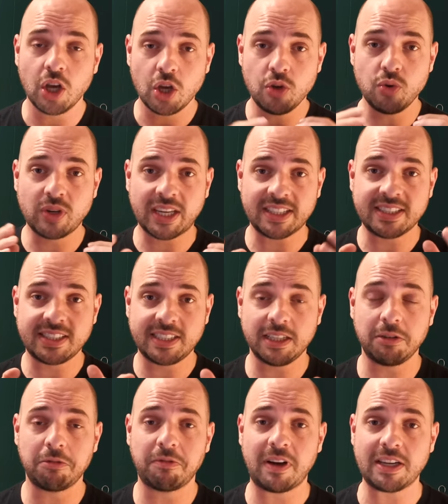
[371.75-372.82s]
you can
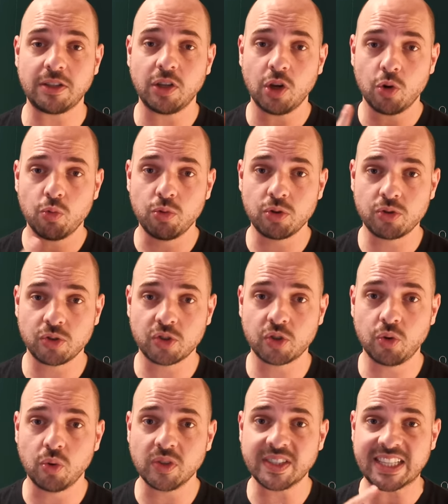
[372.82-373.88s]
still find Wushu
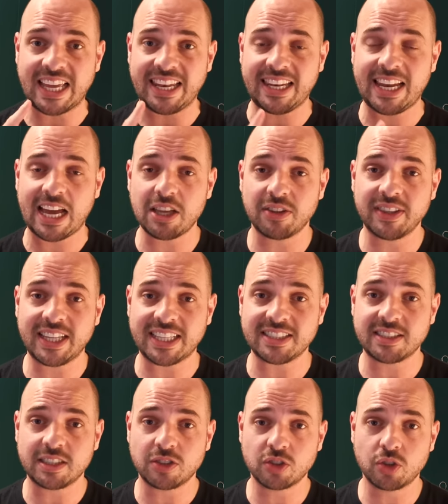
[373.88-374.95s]
schools and lion
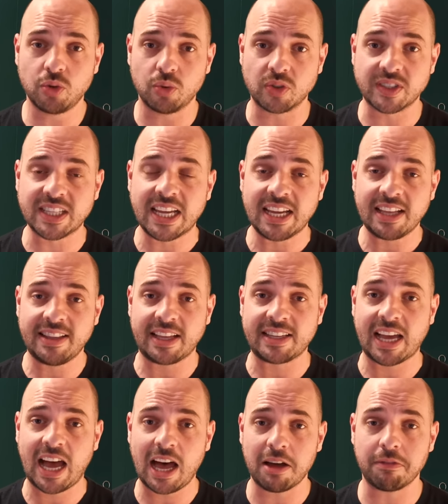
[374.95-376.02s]
dance schools that
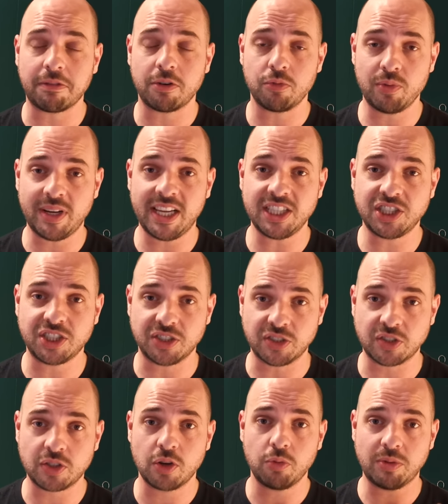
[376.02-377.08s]
have
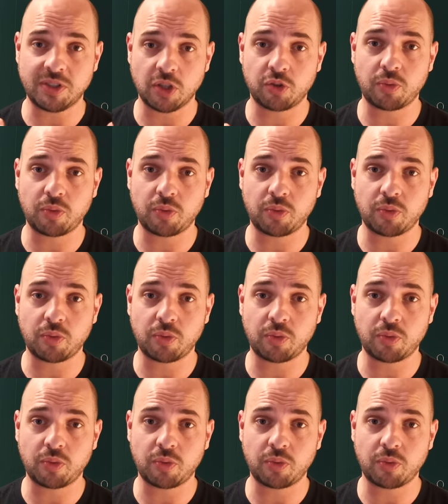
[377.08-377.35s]
relations with the